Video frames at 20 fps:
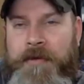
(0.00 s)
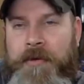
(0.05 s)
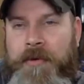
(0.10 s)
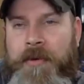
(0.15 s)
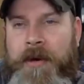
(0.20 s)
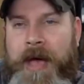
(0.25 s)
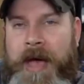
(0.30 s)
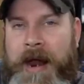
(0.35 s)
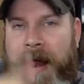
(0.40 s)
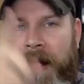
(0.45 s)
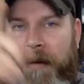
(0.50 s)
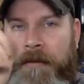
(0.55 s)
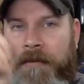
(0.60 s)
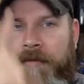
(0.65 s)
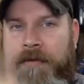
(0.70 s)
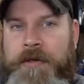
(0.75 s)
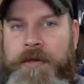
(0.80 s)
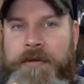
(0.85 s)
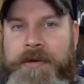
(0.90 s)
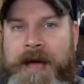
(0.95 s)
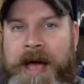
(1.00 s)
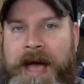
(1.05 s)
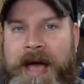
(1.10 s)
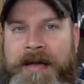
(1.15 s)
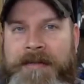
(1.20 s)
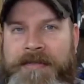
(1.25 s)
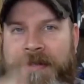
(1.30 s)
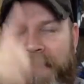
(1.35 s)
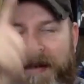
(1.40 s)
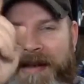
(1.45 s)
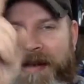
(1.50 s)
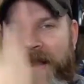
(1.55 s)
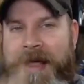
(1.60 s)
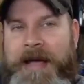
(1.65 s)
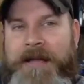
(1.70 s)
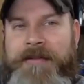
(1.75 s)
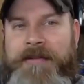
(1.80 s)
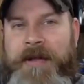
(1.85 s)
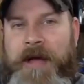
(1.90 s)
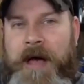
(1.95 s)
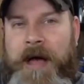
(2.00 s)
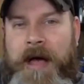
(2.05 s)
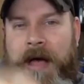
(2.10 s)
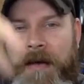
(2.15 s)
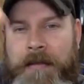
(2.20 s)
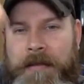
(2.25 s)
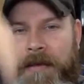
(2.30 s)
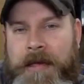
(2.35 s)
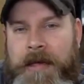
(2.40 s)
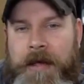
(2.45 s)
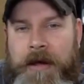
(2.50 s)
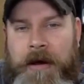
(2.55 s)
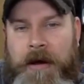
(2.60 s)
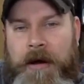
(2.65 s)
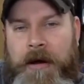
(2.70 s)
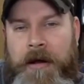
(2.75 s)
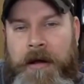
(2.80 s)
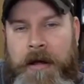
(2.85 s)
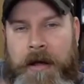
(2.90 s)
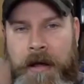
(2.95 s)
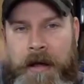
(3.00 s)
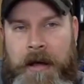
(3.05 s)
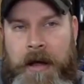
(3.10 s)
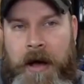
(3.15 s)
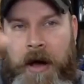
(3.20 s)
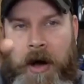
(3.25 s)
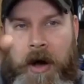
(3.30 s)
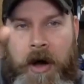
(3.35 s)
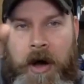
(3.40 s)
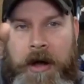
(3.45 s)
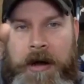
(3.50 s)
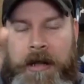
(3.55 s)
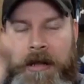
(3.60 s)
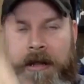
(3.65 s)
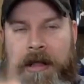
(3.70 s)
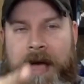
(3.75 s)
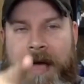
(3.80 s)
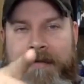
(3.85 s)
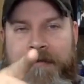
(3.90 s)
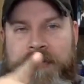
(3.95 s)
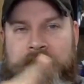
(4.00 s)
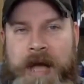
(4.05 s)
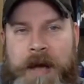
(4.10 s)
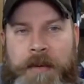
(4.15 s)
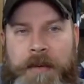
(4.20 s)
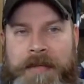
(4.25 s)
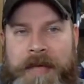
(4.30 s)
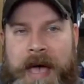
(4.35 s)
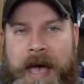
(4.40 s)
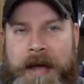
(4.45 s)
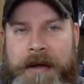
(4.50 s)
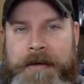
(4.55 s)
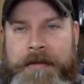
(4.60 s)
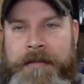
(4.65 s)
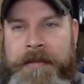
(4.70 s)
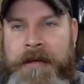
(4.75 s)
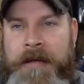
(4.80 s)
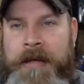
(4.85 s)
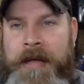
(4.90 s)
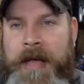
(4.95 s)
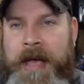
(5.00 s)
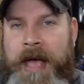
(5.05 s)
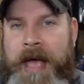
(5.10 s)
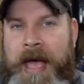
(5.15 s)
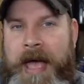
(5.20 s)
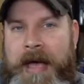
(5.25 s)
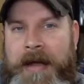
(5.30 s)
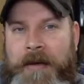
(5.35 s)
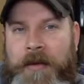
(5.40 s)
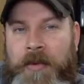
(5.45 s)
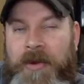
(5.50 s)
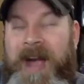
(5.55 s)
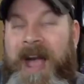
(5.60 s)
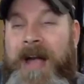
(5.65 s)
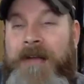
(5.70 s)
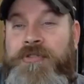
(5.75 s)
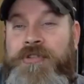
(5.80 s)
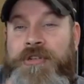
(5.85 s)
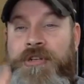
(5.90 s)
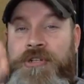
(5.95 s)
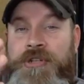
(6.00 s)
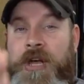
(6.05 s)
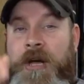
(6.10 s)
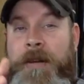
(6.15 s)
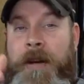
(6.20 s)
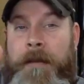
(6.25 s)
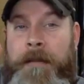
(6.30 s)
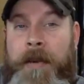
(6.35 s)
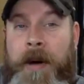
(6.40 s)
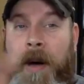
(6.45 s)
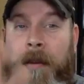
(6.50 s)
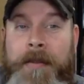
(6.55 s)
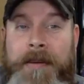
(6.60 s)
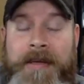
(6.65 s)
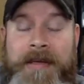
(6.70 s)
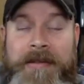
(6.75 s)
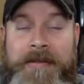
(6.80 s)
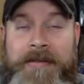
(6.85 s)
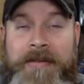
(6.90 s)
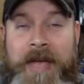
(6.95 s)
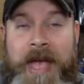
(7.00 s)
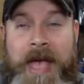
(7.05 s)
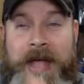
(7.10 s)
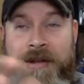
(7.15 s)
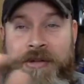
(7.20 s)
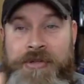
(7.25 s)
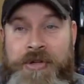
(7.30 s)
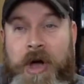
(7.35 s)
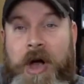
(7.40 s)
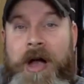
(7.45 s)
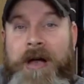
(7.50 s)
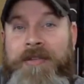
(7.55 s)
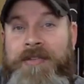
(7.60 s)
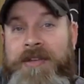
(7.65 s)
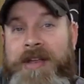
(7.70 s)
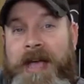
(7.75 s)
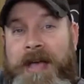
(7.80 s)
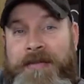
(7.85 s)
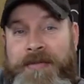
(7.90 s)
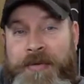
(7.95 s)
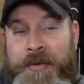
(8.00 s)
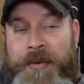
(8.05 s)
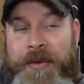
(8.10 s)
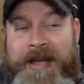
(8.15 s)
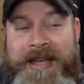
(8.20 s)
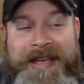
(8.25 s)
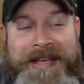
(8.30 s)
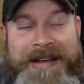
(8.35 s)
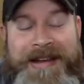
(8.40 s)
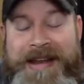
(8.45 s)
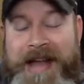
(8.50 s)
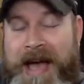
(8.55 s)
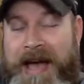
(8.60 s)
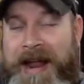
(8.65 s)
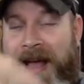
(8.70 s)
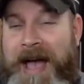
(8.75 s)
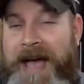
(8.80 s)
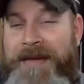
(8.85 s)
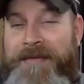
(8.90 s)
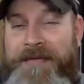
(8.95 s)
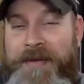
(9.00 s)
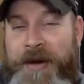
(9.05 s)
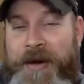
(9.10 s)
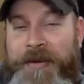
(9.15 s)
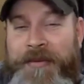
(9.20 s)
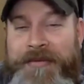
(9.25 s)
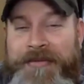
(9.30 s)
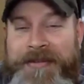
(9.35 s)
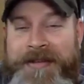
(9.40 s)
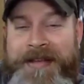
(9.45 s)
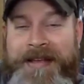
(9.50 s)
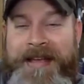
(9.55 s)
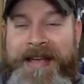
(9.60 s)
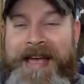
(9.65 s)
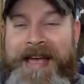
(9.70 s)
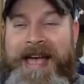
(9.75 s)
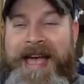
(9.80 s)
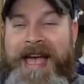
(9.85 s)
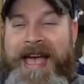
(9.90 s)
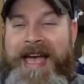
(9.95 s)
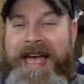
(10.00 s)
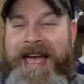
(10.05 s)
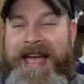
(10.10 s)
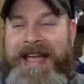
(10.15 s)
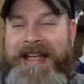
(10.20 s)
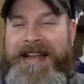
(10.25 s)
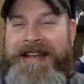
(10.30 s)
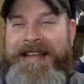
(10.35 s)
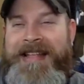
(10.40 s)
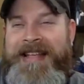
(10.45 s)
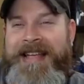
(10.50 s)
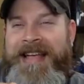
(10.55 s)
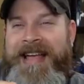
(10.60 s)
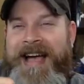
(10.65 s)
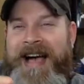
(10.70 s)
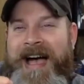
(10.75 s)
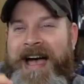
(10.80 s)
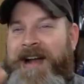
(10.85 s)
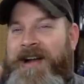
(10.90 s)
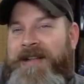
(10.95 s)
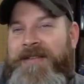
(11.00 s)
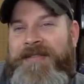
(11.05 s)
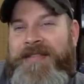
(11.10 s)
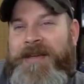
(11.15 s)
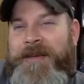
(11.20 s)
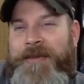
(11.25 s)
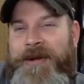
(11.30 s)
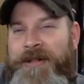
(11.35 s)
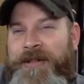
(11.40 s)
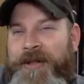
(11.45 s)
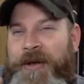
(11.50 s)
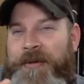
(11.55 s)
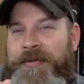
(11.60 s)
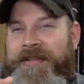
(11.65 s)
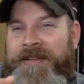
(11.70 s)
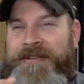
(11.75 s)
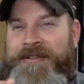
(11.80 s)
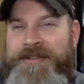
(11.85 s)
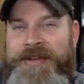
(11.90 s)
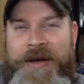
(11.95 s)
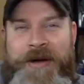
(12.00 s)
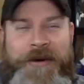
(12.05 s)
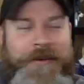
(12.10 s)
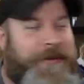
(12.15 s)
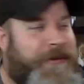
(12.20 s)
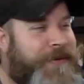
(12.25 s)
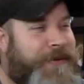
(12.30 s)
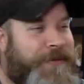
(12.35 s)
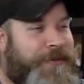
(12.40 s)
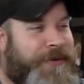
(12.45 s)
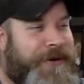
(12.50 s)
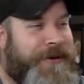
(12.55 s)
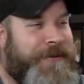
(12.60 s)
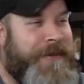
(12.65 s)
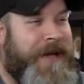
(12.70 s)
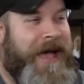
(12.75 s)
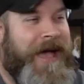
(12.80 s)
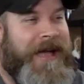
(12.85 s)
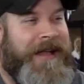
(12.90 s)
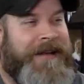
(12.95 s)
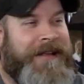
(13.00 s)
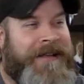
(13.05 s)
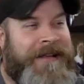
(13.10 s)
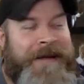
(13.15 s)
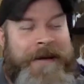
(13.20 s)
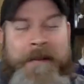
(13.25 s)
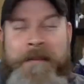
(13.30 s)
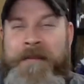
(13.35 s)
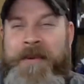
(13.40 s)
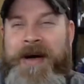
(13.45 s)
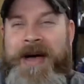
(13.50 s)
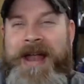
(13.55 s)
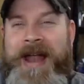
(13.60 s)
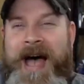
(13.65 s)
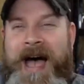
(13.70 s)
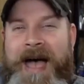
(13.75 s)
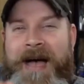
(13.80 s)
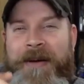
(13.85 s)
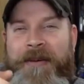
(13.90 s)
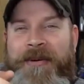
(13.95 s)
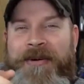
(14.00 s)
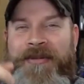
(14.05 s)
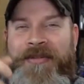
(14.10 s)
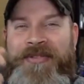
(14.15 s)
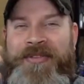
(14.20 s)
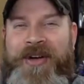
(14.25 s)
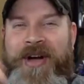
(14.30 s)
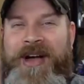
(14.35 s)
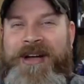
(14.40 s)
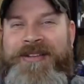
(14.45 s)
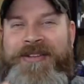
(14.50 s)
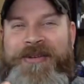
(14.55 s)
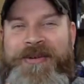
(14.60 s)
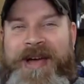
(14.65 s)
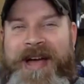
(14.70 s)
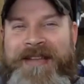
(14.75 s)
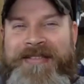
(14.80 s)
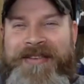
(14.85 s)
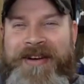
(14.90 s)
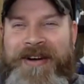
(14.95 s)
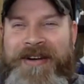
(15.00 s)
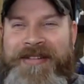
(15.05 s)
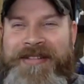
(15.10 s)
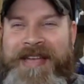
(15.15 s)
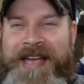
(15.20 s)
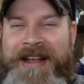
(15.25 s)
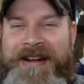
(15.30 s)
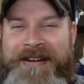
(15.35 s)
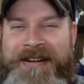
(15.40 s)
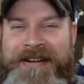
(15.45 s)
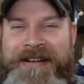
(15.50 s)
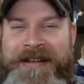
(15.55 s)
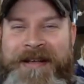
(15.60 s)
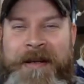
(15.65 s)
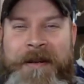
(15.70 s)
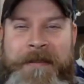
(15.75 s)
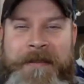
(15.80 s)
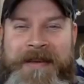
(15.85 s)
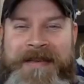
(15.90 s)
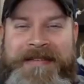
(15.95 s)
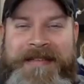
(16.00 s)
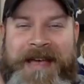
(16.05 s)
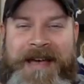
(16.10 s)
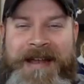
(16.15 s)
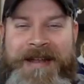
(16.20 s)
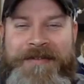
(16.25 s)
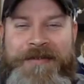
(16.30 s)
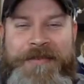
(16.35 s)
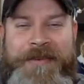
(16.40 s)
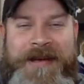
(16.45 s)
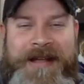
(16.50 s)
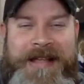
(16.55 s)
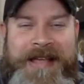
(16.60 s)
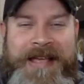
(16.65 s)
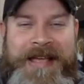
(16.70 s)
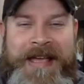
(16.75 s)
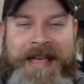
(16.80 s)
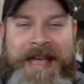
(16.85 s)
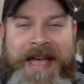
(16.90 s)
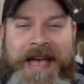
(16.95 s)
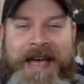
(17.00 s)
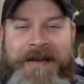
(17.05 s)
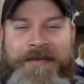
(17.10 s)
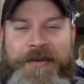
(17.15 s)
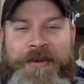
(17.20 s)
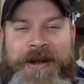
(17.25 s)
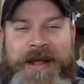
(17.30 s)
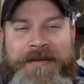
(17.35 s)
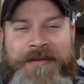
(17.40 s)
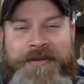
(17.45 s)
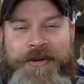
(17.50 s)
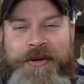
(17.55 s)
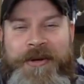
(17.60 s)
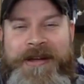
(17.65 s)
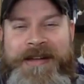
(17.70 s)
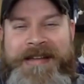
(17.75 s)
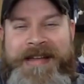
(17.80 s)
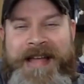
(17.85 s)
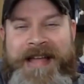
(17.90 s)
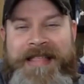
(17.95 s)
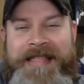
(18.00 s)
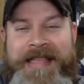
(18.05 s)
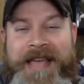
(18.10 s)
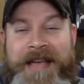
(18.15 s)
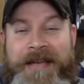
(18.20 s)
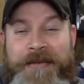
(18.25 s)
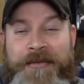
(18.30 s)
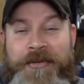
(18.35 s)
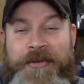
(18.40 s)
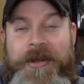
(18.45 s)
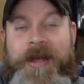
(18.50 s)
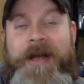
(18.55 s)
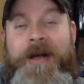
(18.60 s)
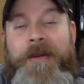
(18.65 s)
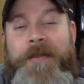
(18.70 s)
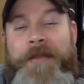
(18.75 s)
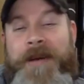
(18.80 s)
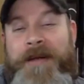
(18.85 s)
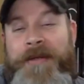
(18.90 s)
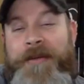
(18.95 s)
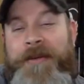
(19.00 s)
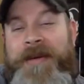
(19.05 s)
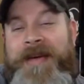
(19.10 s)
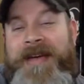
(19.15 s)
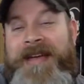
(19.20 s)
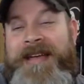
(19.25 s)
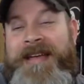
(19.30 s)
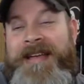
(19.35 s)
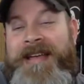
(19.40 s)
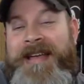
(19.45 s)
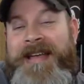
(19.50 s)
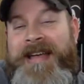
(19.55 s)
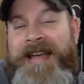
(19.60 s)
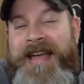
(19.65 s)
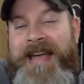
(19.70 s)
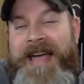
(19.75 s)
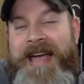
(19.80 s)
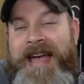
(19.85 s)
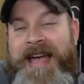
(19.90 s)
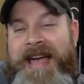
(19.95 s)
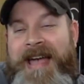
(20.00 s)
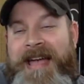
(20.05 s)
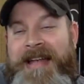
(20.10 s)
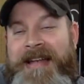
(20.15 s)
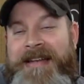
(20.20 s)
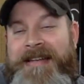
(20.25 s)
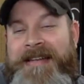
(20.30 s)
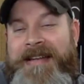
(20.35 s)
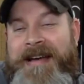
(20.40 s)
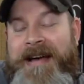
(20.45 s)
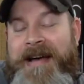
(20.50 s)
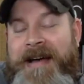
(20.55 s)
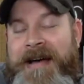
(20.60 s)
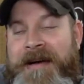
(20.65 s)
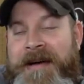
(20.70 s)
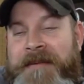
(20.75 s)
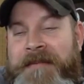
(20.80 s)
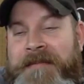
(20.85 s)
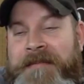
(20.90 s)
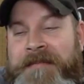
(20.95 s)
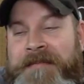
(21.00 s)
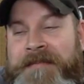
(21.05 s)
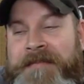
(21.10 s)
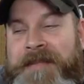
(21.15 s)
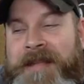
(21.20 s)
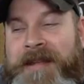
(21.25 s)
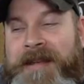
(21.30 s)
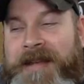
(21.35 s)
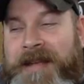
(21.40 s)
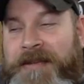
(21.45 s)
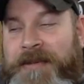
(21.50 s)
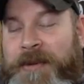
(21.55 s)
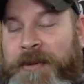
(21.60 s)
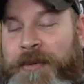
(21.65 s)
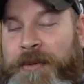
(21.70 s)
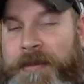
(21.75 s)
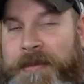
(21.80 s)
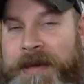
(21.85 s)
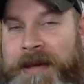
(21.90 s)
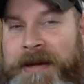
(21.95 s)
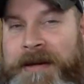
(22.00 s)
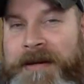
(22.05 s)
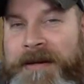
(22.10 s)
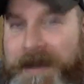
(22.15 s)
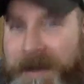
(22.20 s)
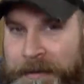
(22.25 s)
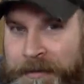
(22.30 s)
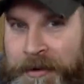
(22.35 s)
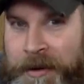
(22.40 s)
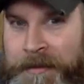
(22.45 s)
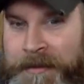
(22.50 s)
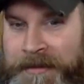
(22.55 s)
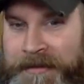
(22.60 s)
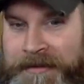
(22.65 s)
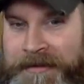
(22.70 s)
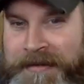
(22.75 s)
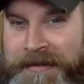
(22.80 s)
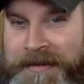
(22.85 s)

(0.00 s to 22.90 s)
you, and I will see you guys next time here on Live Chat with Adam. And we're actually going to talk about puppies and dogs next week, not iPhones. And I don't even think I'm going to load this show, which is pretty bad. But I will talk to you guys all later. Peace out, everybody. Everyone have a great day. Thanks for your help, by the way. And next week will be better. I promise.